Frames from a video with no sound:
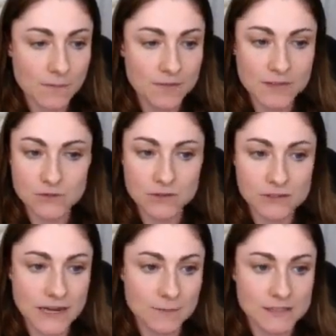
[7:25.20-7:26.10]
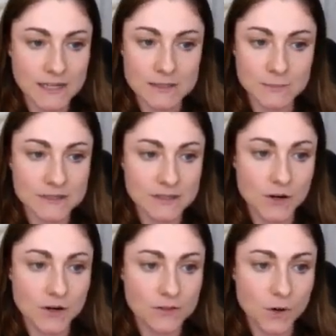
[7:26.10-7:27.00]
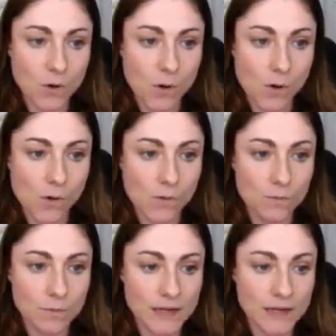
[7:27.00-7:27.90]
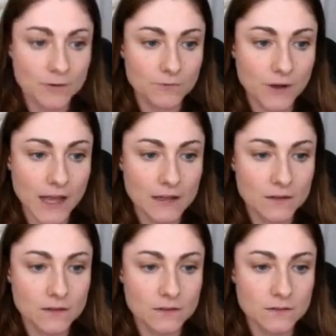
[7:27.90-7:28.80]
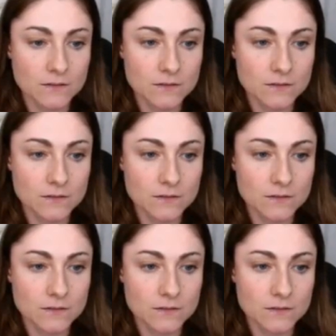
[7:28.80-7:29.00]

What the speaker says: These are the same assessments that are in the whole big file.